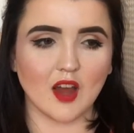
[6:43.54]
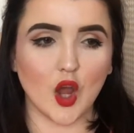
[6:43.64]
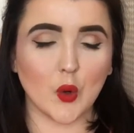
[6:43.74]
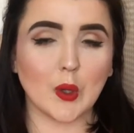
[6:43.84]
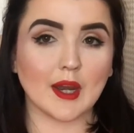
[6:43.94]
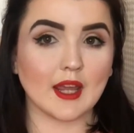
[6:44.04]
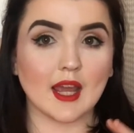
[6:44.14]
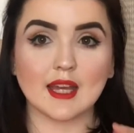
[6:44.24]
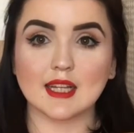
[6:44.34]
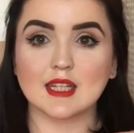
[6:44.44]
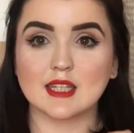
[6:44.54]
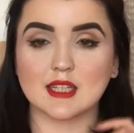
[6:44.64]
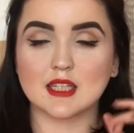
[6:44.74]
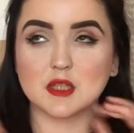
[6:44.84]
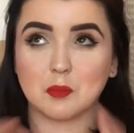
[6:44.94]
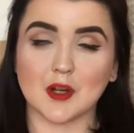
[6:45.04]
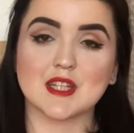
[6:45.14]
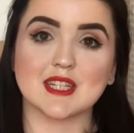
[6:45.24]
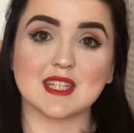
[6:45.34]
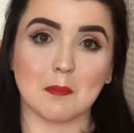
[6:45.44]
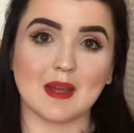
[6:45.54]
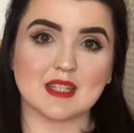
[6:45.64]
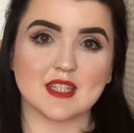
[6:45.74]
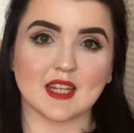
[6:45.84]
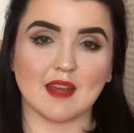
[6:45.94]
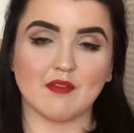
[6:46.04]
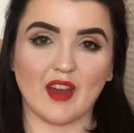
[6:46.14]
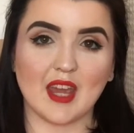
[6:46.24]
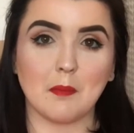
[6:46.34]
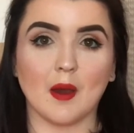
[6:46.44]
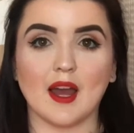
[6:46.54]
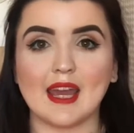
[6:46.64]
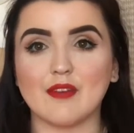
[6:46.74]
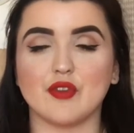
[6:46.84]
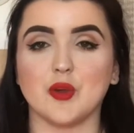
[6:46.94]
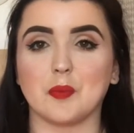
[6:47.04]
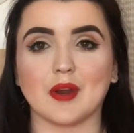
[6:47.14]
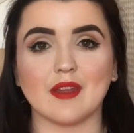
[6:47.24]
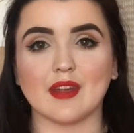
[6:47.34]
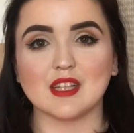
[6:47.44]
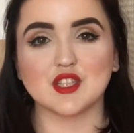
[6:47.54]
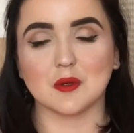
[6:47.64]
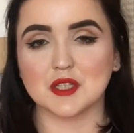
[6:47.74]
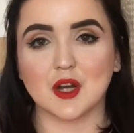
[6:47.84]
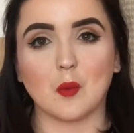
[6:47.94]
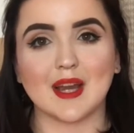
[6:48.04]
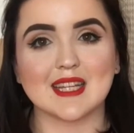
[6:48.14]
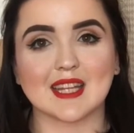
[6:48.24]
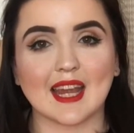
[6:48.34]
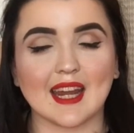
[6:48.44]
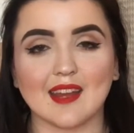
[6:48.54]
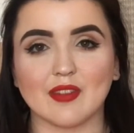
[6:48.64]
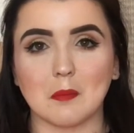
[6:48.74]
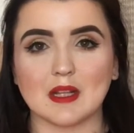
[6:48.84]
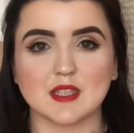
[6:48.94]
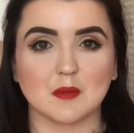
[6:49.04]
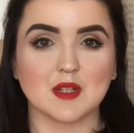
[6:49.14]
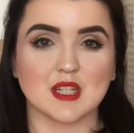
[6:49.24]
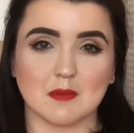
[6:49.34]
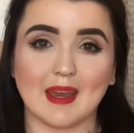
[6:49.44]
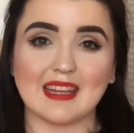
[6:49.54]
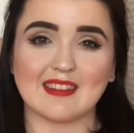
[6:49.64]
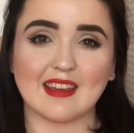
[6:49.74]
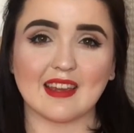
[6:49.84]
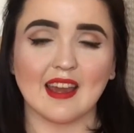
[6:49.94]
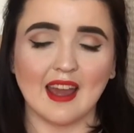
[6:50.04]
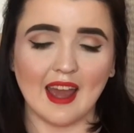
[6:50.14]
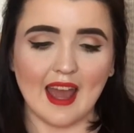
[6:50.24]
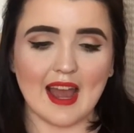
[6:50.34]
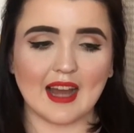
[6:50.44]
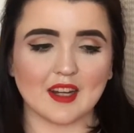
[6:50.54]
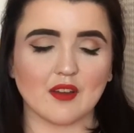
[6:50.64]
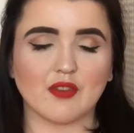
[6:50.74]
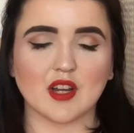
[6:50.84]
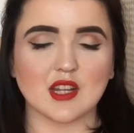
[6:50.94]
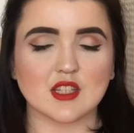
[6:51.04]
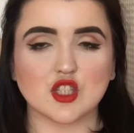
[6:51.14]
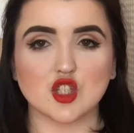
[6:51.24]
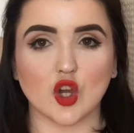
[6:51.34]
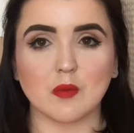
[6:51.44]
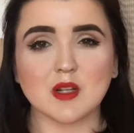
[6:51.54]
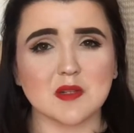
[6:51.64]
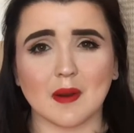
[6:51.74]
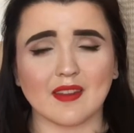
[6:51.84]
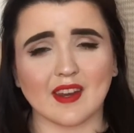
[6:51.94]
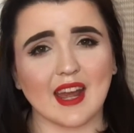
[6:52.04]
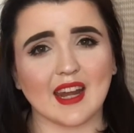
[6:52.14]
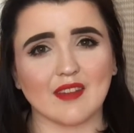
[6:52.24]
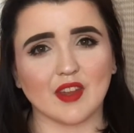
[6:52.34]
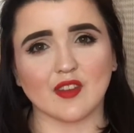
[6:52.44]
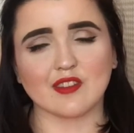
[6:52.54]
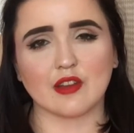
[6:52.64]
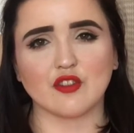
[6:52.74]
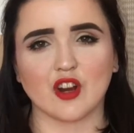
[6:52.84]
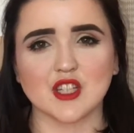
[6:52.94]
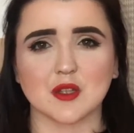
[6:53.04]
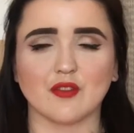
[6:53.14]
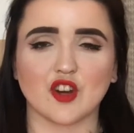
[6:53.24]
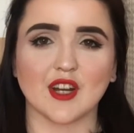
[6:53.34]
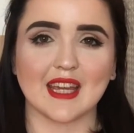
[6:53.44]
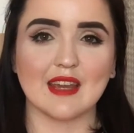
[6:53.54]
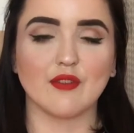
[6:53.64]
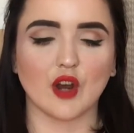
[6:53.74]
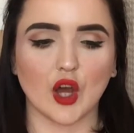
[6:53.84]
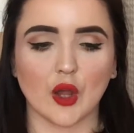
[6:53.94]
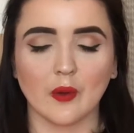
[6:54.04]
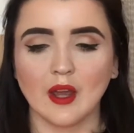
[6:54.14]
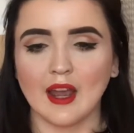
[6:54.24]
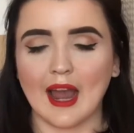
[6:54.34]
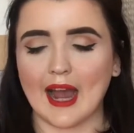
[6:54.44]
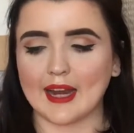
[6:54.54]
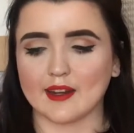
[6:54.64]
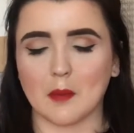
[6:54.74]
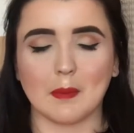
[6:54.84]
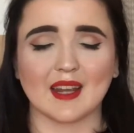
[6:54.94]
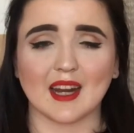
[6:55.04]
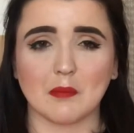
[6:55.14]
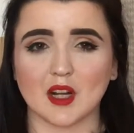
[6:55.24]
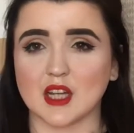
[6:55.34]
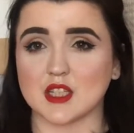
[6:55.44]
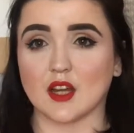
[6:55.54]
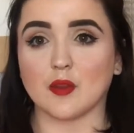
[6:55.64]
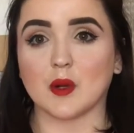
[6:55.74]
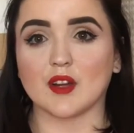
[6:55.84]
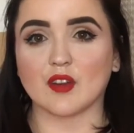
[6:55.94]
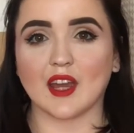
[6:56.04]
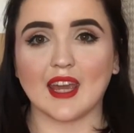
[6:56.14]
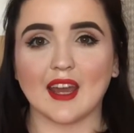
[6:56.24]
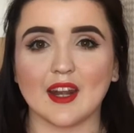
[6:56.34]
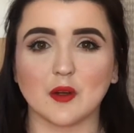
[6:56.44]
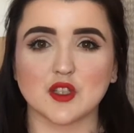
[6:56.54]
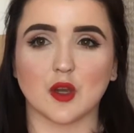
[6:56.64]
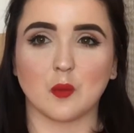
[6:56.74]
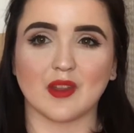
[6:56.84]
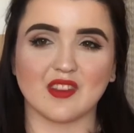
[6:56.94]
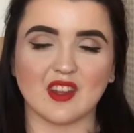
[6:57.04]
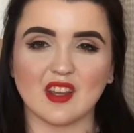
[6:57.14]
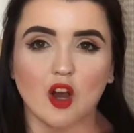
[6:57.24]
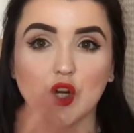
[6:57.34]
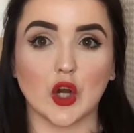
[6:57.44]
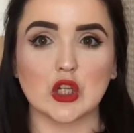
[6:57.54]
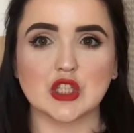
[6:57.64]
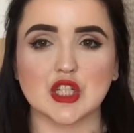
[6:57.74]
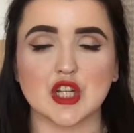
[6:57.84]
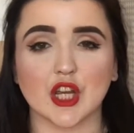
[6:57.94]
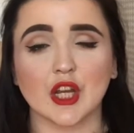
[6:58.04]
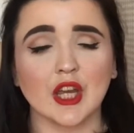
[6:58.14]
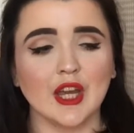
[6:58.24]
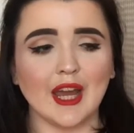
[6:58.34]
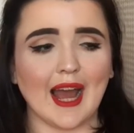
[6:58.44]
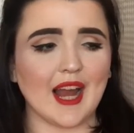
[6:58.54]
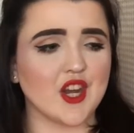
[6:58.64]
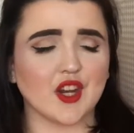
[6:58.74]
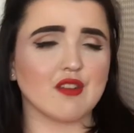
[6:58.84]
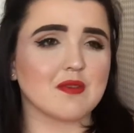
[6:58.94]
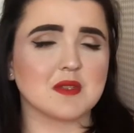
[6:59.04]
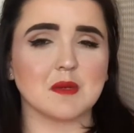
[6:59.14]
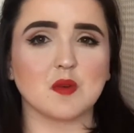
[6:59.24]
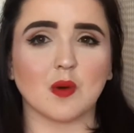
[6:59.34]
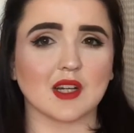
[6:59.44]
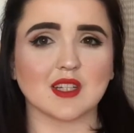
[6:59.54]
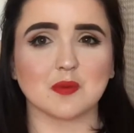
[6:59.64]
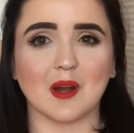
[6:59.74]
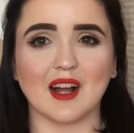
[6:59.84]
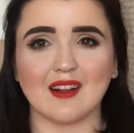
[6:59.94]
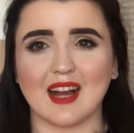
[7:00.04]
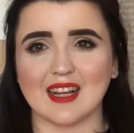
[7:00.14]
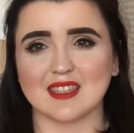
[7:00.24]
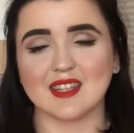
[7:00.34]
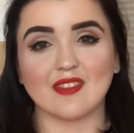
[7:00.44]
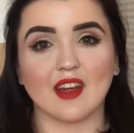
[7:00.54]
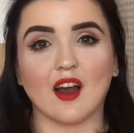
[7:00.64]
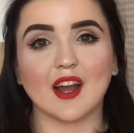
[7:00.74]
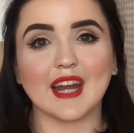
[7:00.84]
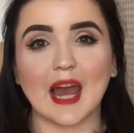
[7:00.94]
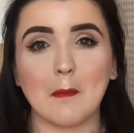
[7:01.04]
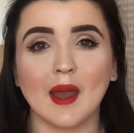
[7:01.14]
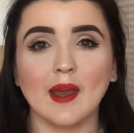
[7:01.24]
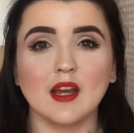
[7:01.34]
only expresses the medicine in vapour if you breathe in, so it's not wasting any of the medicine, which is amazing. And I find it so much better than any of the others I've tried. So I've tried eFlow and a big nebulizer like the one I've got here, and also with it on oxygen, and none of them seem to work as well as the iNeb.